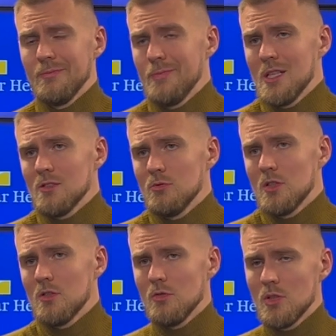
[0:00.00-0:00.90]
because
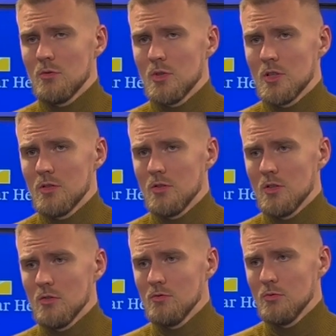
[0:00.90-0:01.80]
we're, we're, we're you
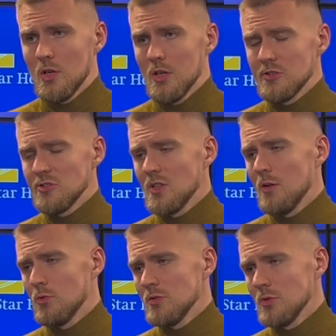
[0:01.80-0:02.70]
know we're hard to stop
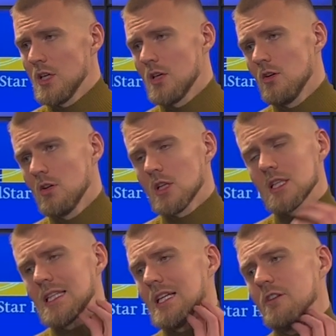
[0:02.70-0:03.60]
once we get going like
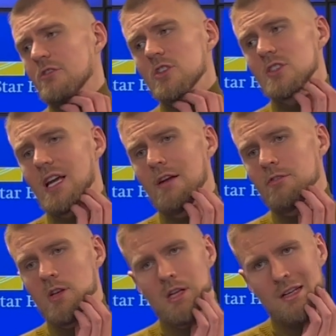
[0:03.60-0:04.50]
that in the first half.
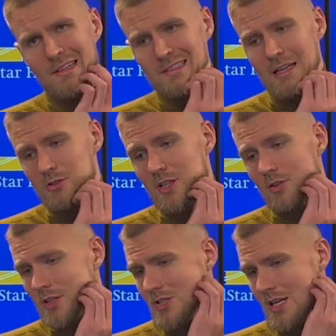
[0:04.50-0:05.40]
That was their
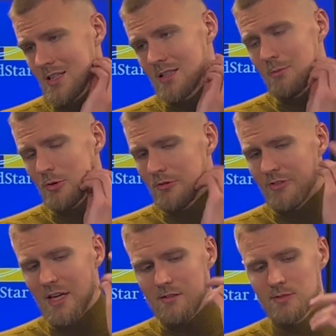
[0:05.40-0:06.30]
only chance. They put
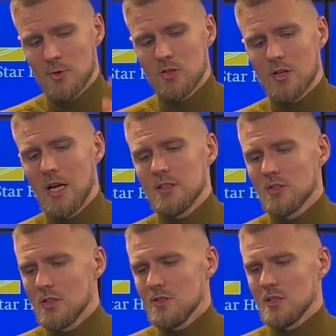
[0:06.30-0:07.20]
five smaller guys
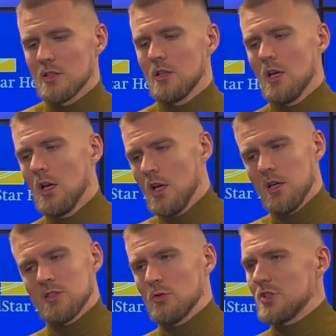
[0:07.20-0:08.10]
on us and
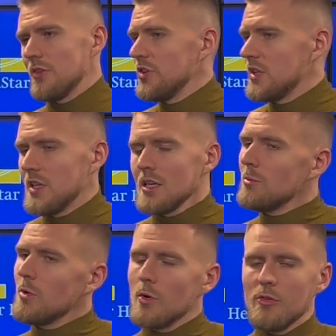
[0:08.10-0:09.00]
switch everything and
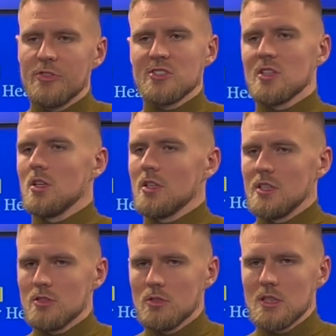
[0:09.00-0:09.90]
be real physical and
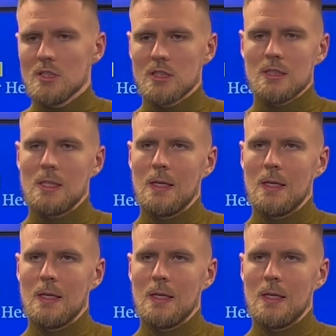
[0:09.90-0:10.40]
into us, and,